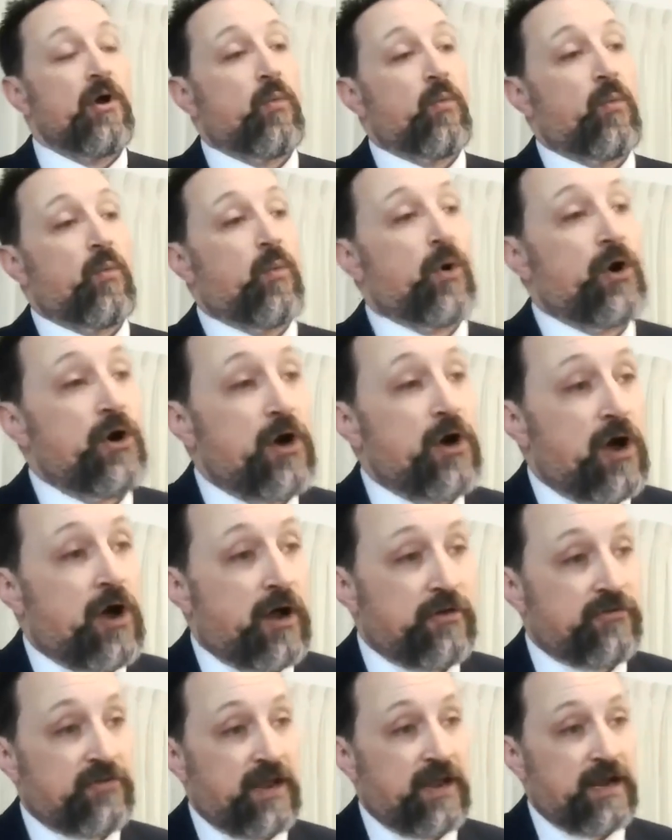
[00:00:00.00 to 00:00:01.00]
we're not
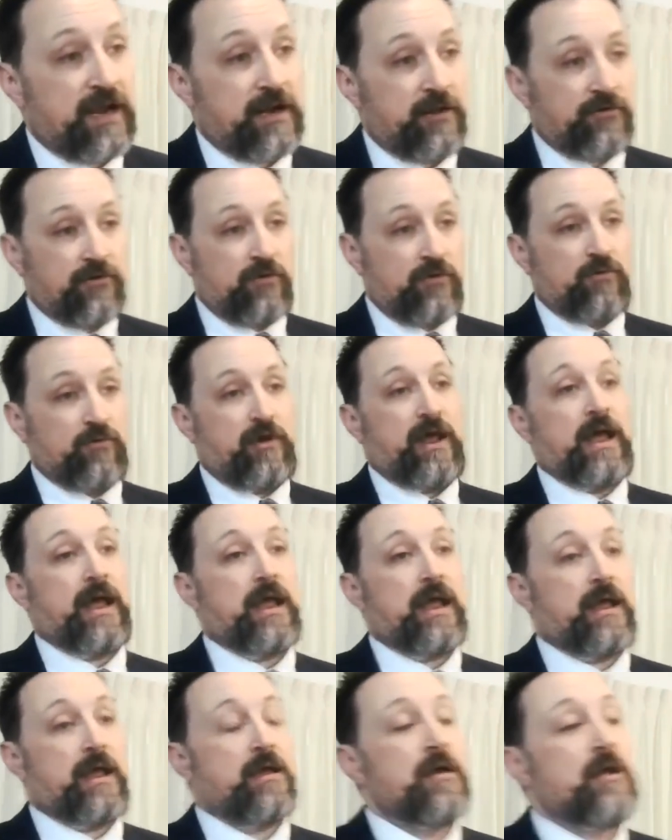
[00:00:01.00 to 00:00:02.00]
saying it's
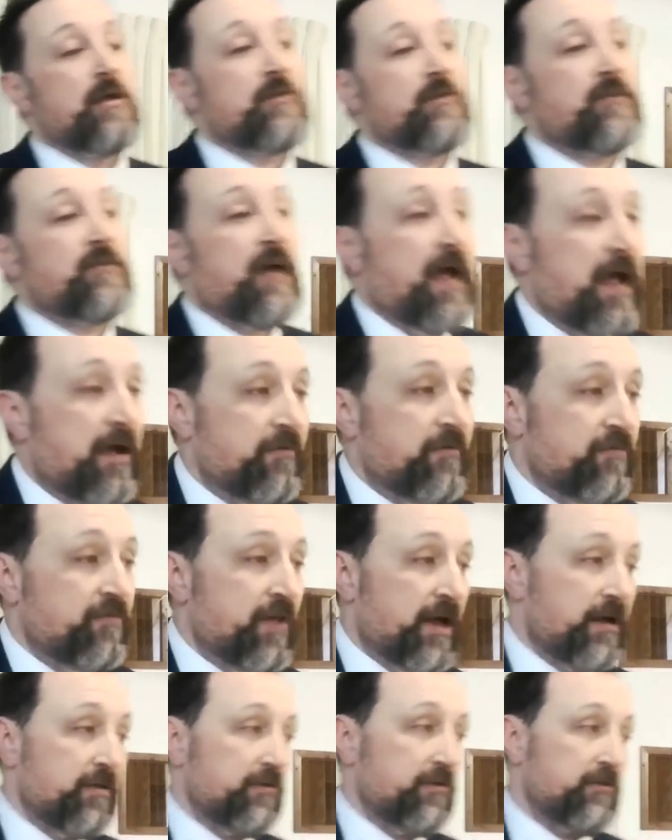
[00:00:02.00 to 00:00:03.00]
okay to have
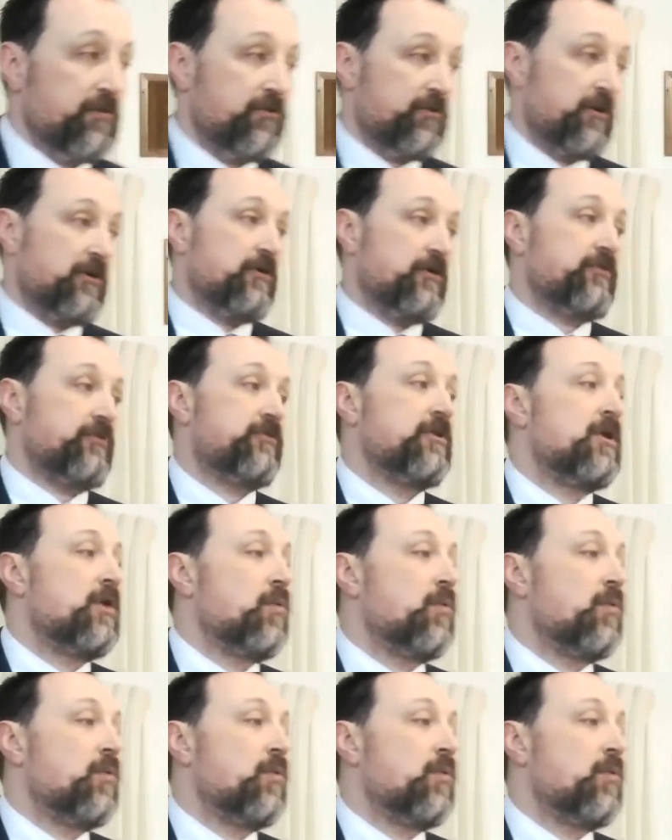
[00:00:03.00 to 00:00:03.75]
that in the church.